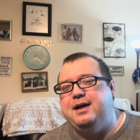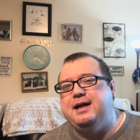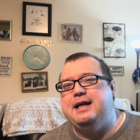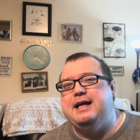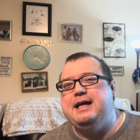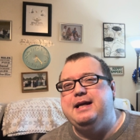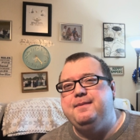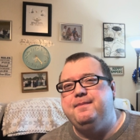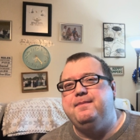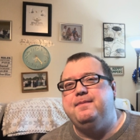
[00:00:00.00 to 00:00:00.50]

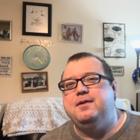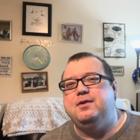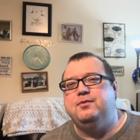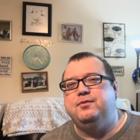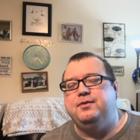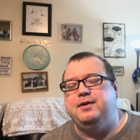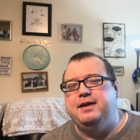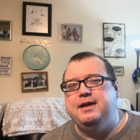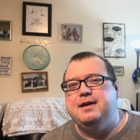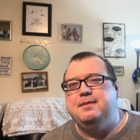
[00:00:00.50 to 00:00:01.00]
Heat
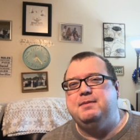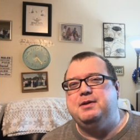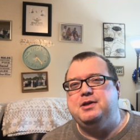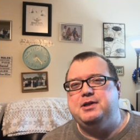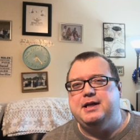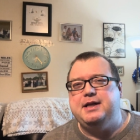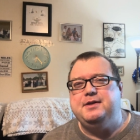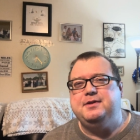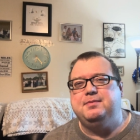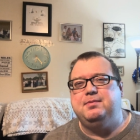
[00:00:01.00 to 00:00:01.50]
with him and
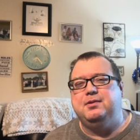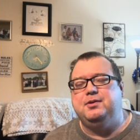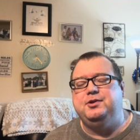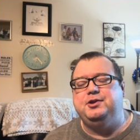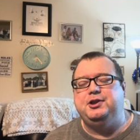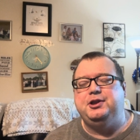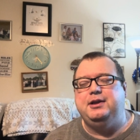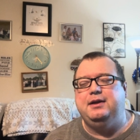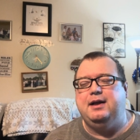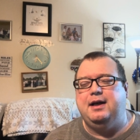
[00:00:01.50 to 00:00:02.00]
James
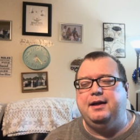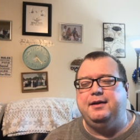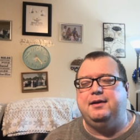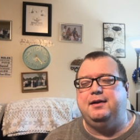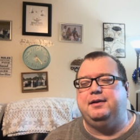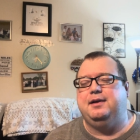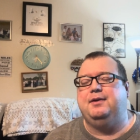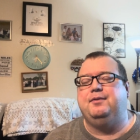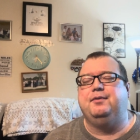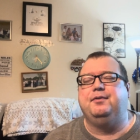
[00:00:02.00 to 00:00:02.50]
Belushi. I
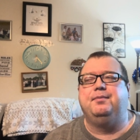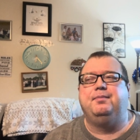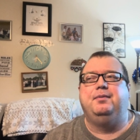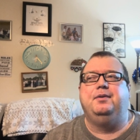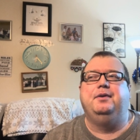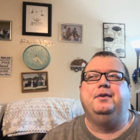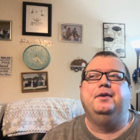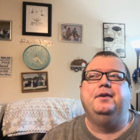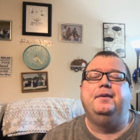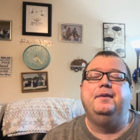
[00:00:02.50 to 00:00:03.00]
thought that was
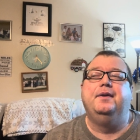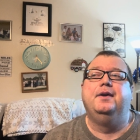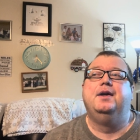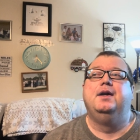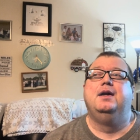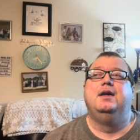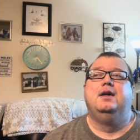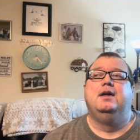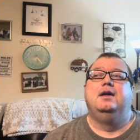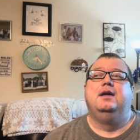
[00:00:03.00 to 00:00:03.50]
pretty good.
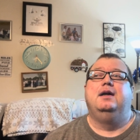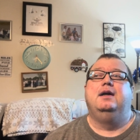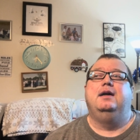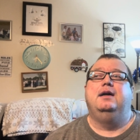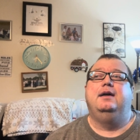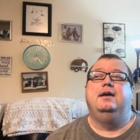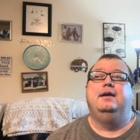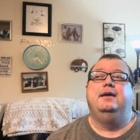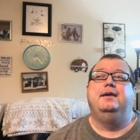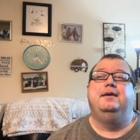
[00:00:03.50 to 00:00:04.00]

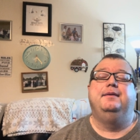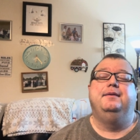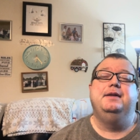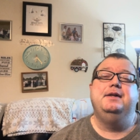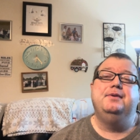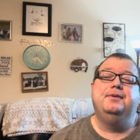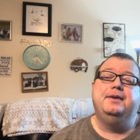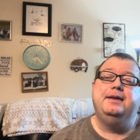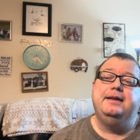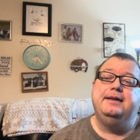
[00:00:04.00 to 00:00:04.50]

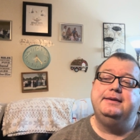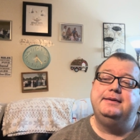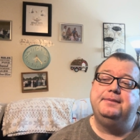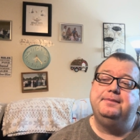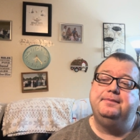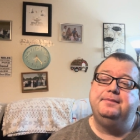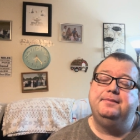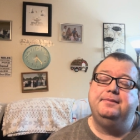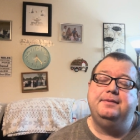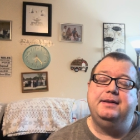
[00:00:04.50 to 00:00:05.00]
Anyways,
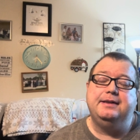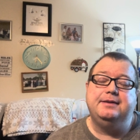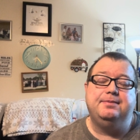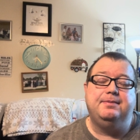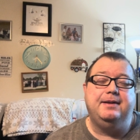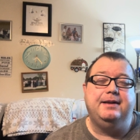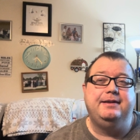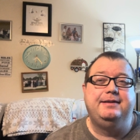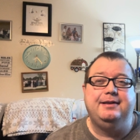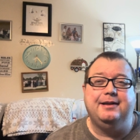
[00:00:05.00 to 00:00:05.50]
that's
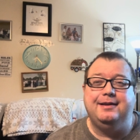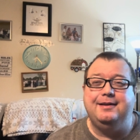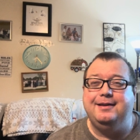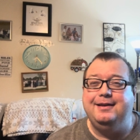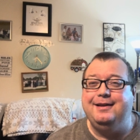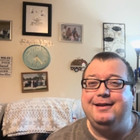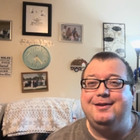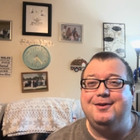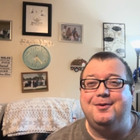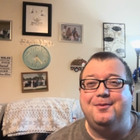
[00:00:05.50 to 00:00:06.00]
my
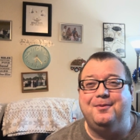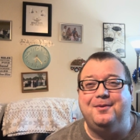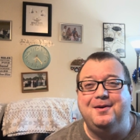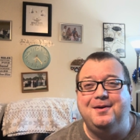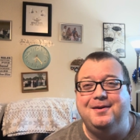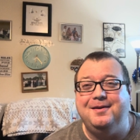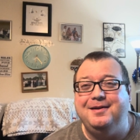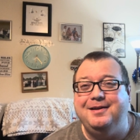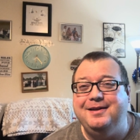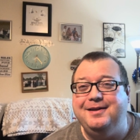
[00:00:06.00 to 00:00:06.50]
take on
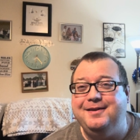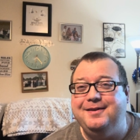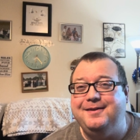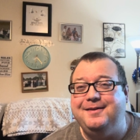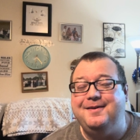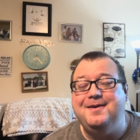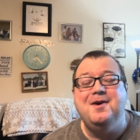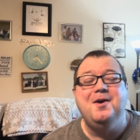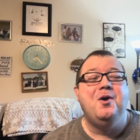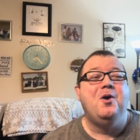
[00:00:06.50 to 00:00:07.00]
Raw
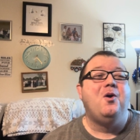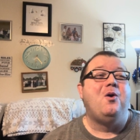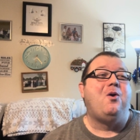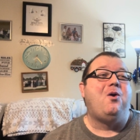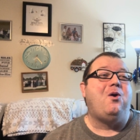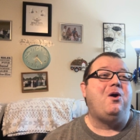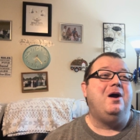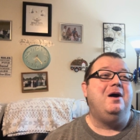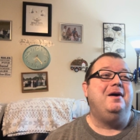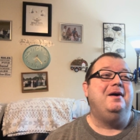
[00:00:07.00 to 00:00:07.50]
Deal.
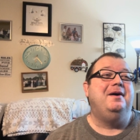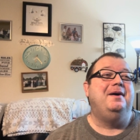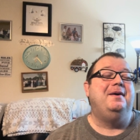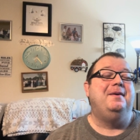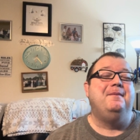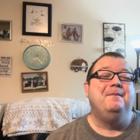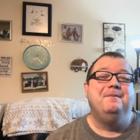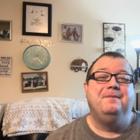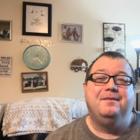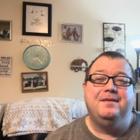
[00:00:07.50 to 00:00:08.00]

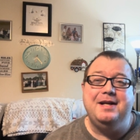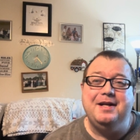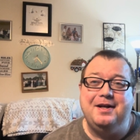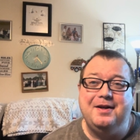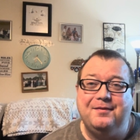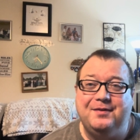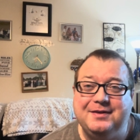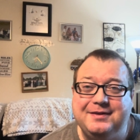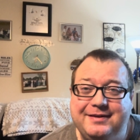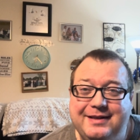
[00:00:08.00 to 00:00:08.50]
Thank
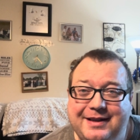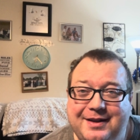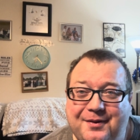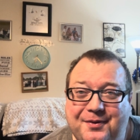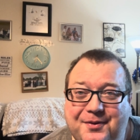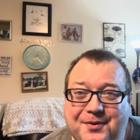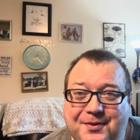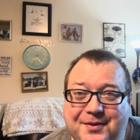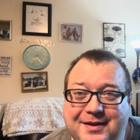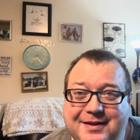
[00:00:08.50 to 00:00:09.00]
you for sticking
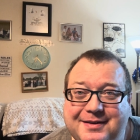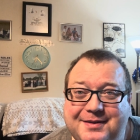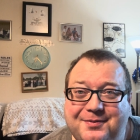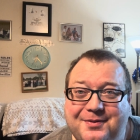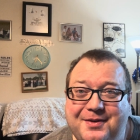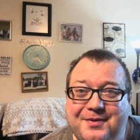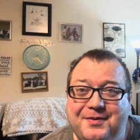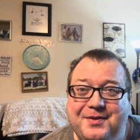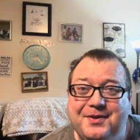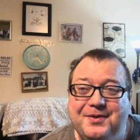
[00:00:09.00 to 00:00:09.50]
through this
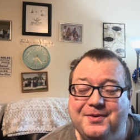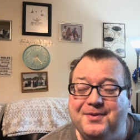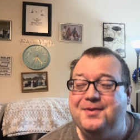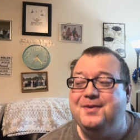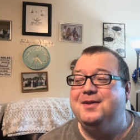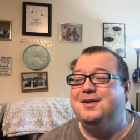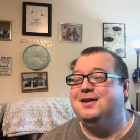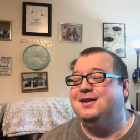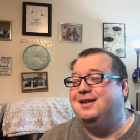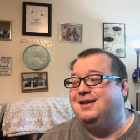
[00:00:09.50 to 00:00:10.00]

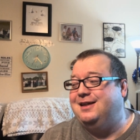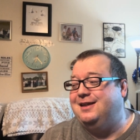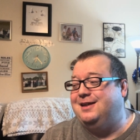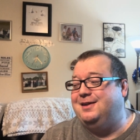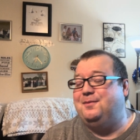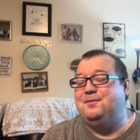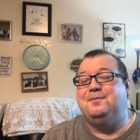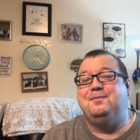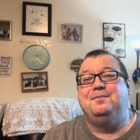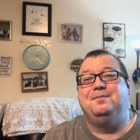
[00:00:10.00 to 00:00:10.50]
review.
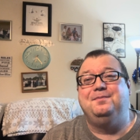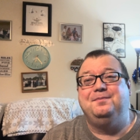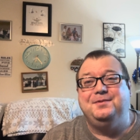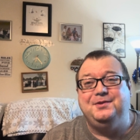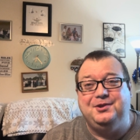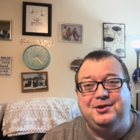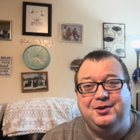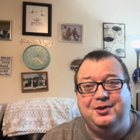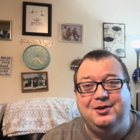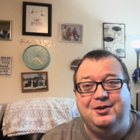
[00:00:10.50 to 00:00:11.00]

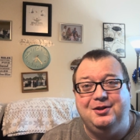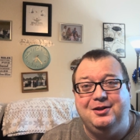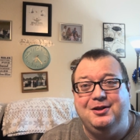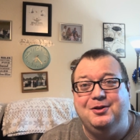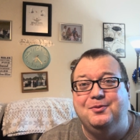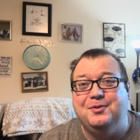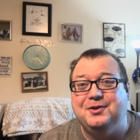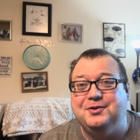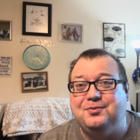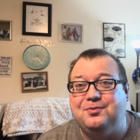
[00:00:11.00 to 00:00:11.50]
Sure,
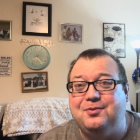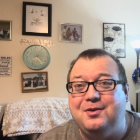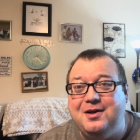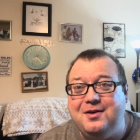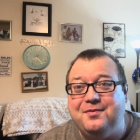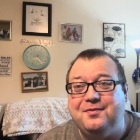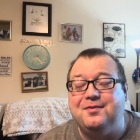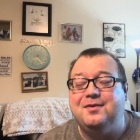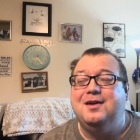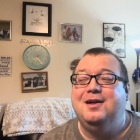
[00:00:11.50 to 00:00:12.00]
it was
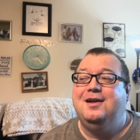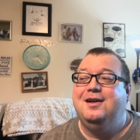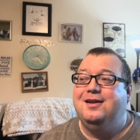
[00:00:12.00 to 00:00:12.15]
rough.